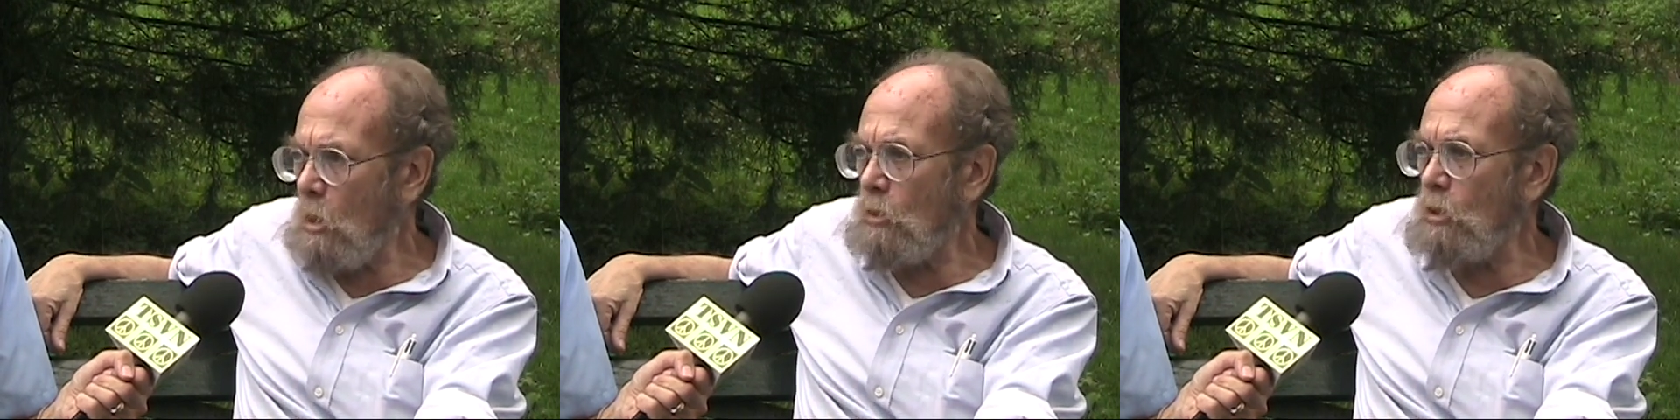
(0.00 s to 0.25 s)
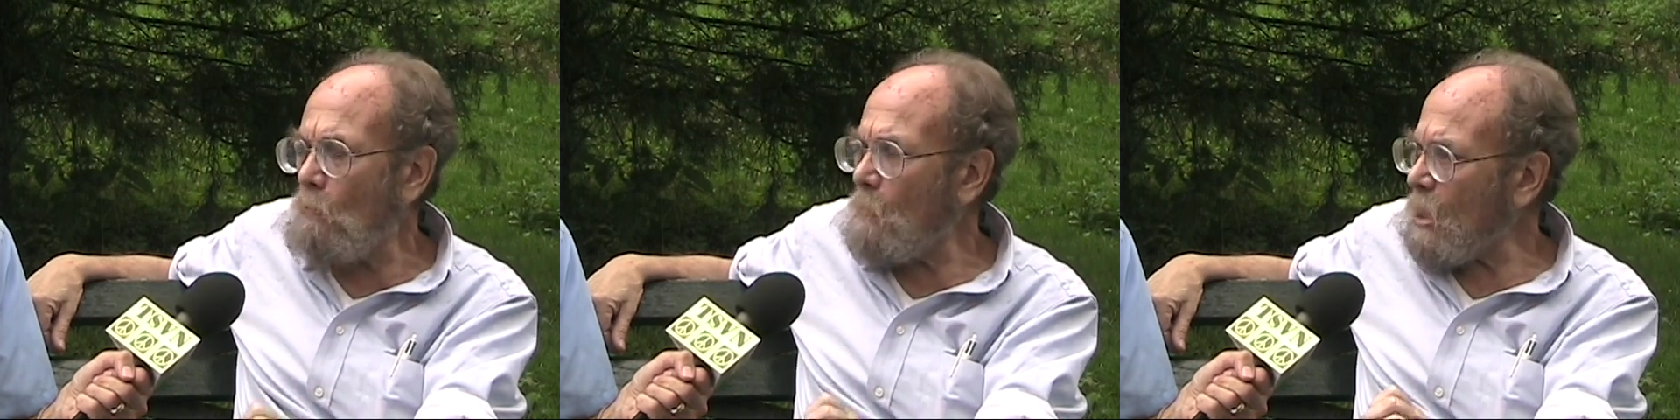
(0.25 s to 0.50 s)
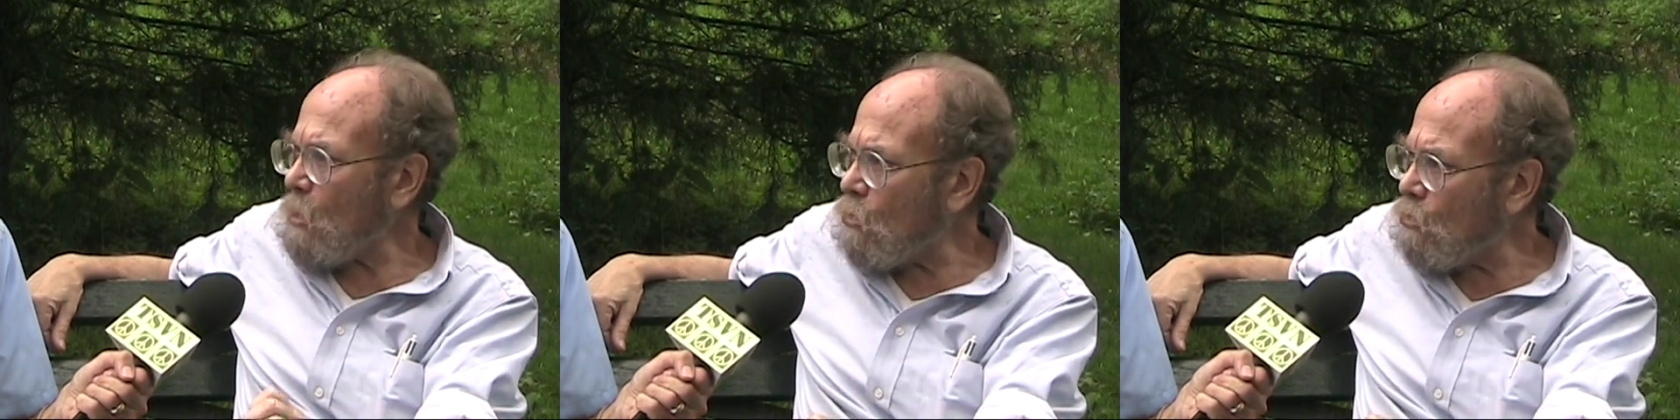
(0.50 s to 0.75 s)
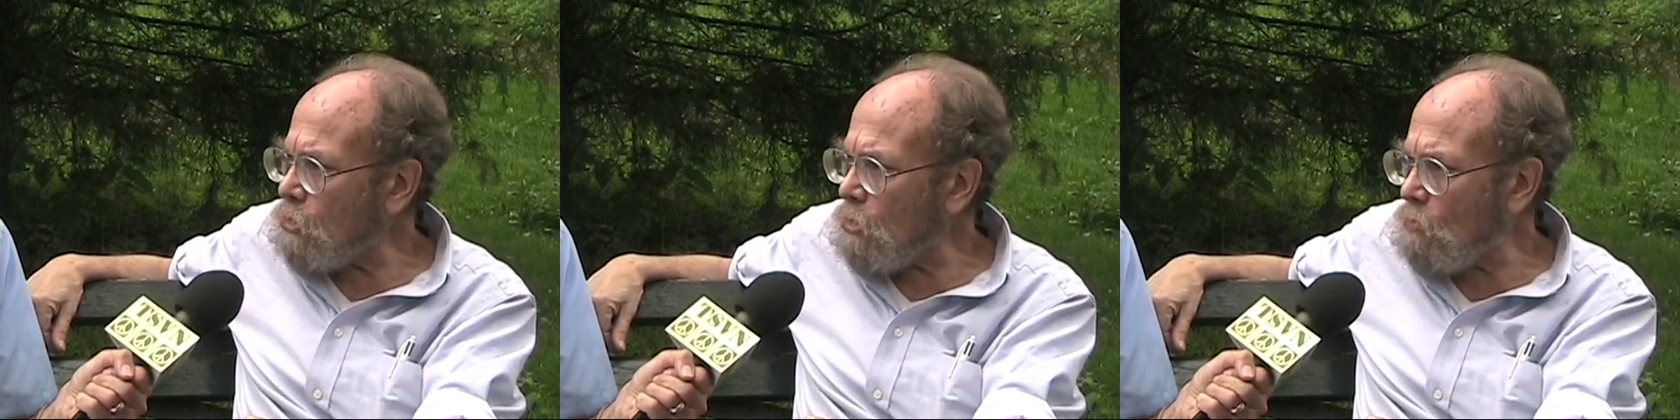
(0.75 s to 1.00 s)
no matter
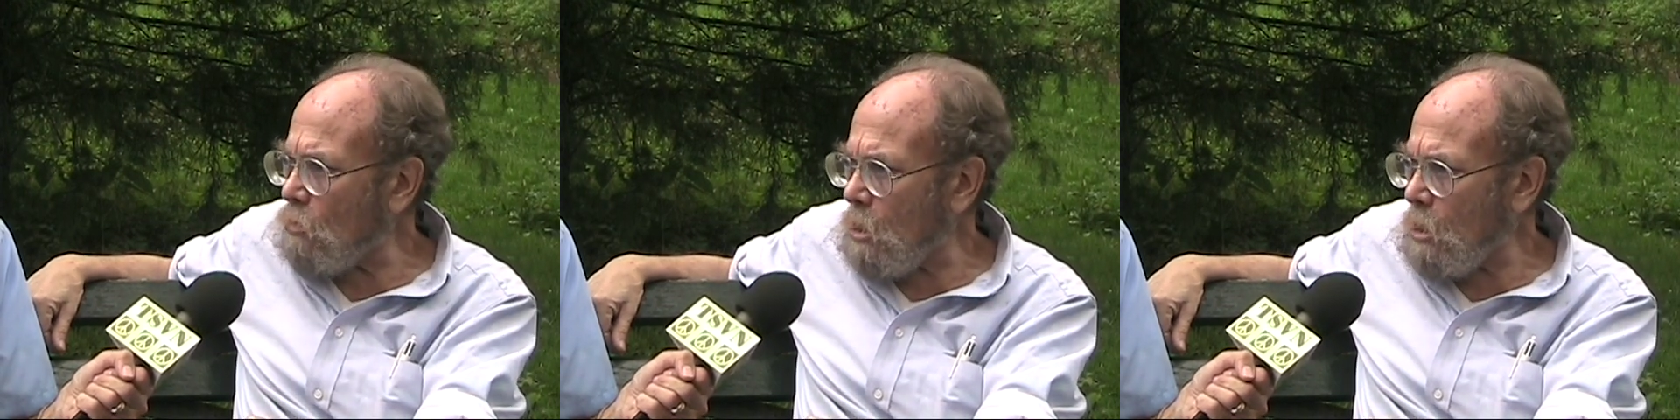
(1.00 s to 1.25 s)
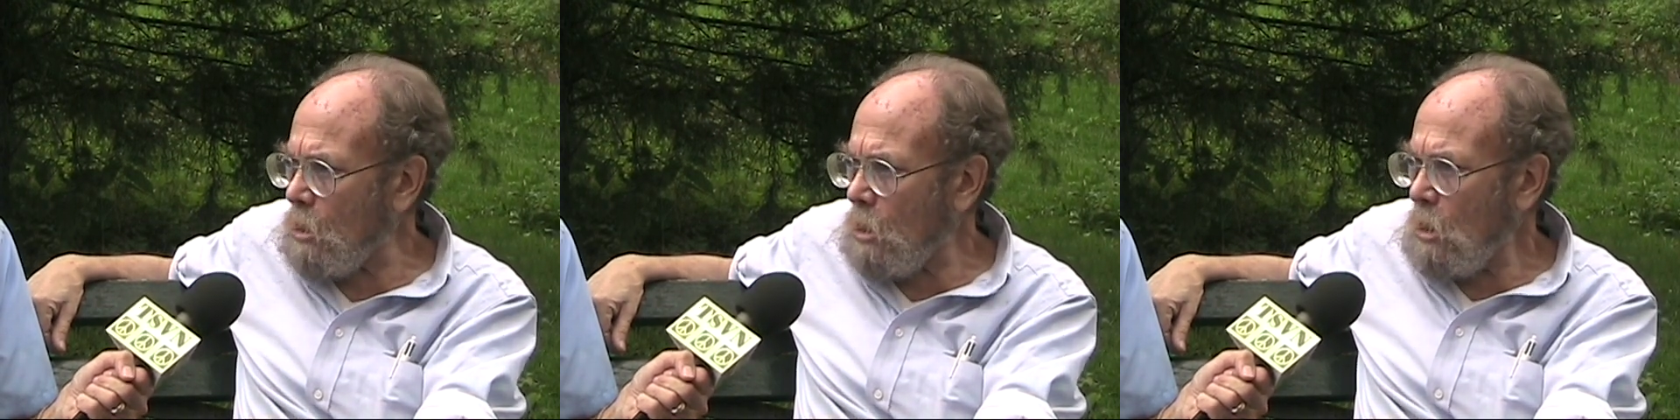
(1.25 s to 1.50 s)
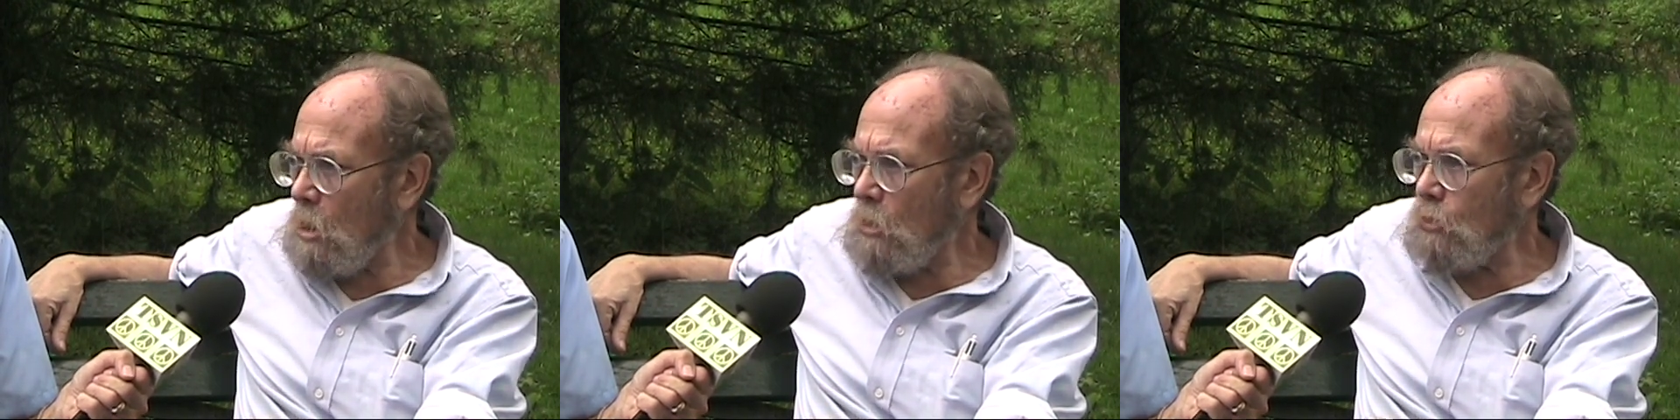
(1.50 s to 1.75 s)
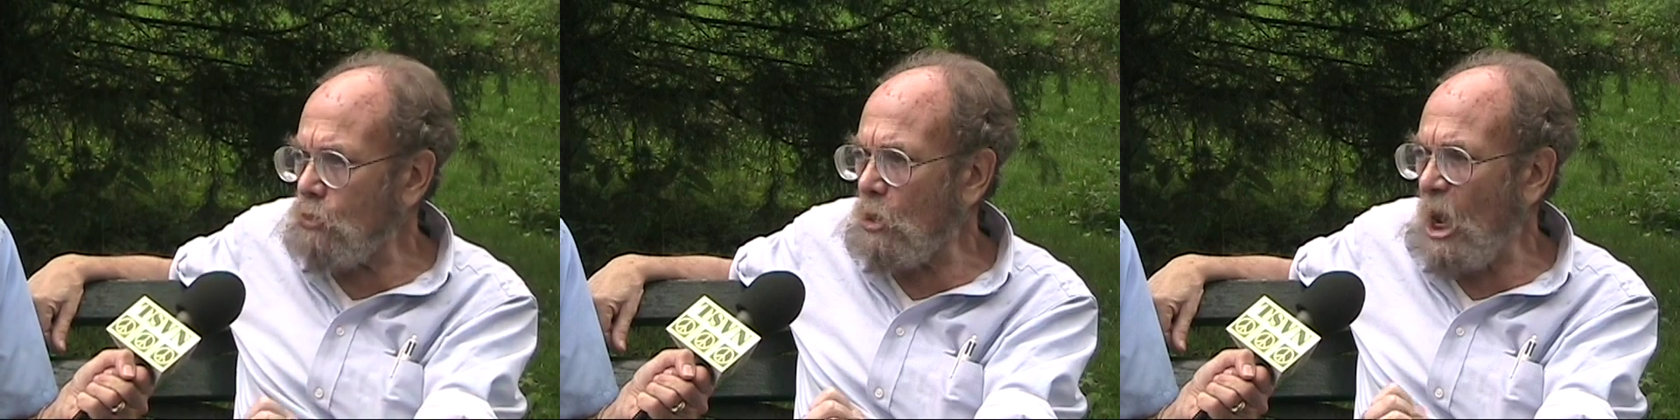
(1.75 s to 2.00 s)
who you were,
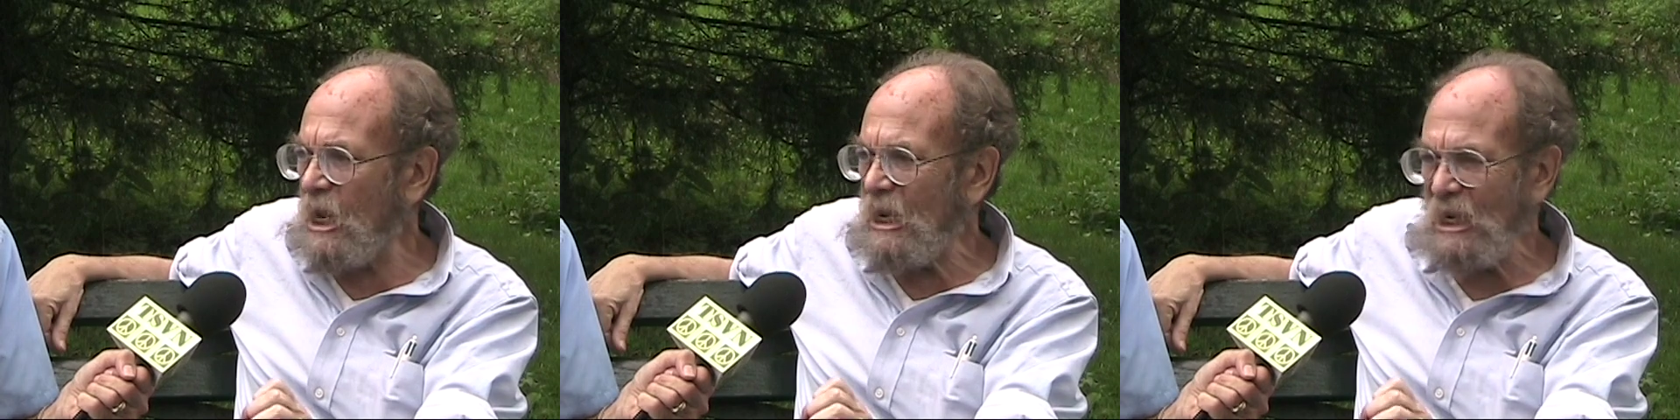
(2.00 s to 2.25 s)
you got